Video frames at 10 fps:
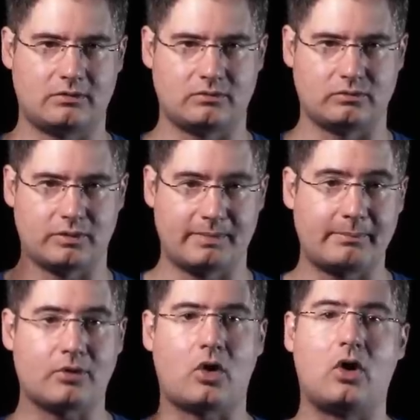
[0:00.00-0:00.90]

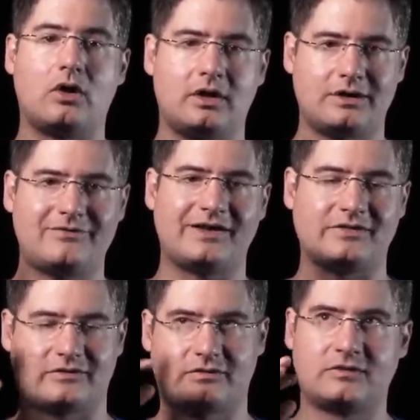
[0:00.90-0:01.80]
remember all of as
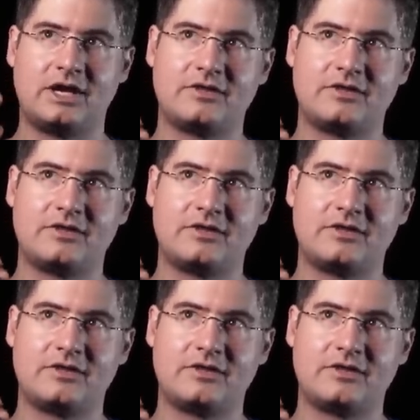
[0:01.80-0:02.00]
it's